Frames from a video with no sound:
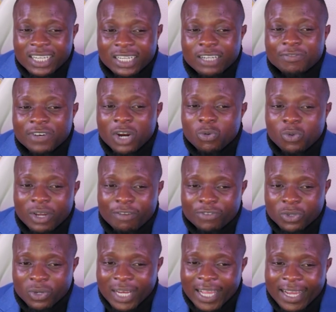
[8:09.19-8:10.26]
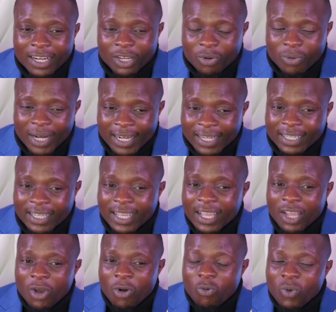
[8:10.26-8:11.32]
of a revenue line of credit
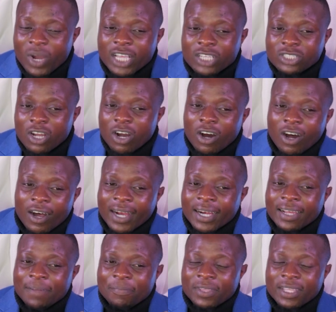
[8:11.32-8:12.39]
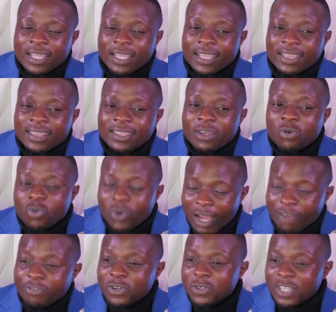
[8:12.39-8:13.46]
weighs on the
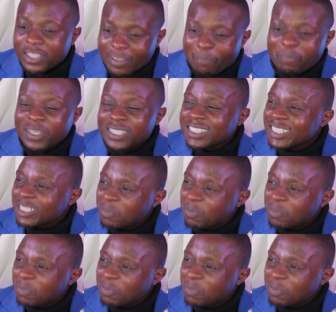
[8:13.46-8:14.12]
revenue that the business